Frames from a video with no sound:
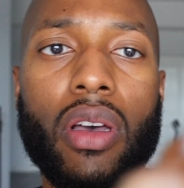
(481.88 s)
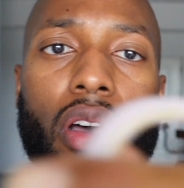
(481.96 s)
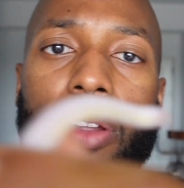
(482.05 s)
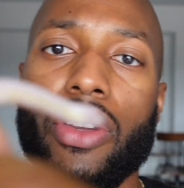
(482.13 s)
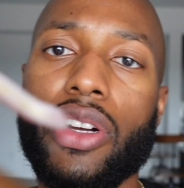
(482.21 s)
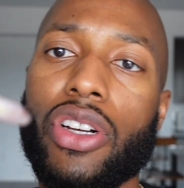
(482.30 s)

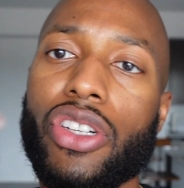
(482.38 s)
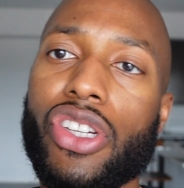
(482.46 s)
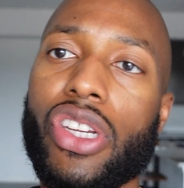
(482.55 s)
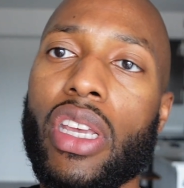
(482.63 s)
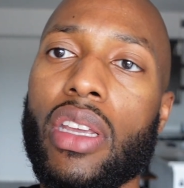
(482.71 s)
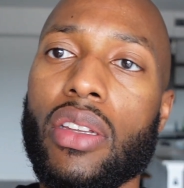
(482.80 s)
under her
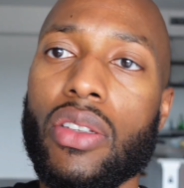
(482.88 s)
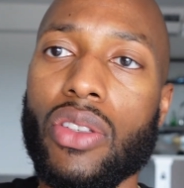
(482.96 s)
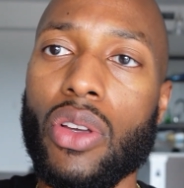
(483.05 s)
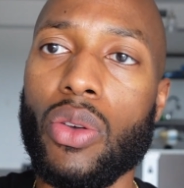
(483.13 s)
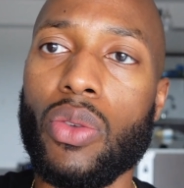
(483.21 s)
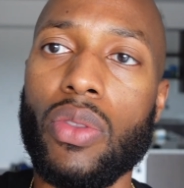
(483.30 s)
chin.
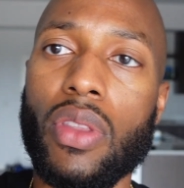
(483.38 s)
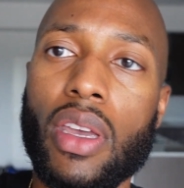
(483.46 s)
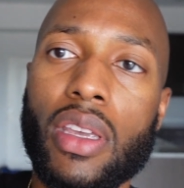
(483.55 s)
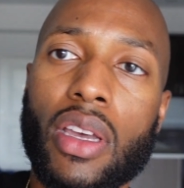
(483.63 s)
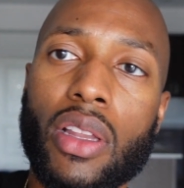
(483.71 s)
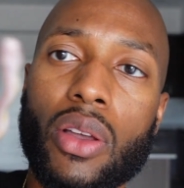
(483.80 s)
So that
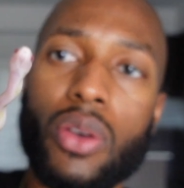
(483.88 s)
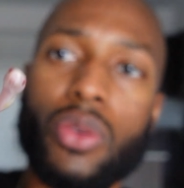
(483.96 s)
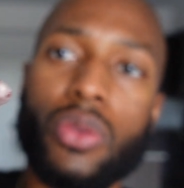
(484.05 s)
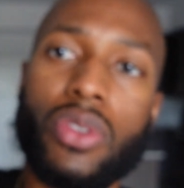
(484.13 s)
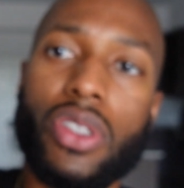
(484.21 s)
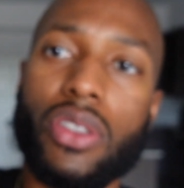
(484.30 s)

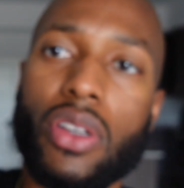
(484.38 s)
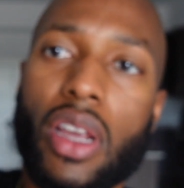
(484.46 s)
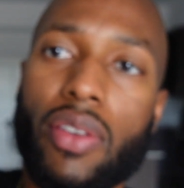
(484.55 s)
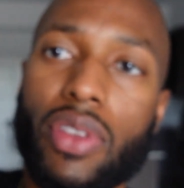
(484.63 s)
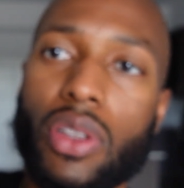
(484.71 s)
yellow, she's gonna have a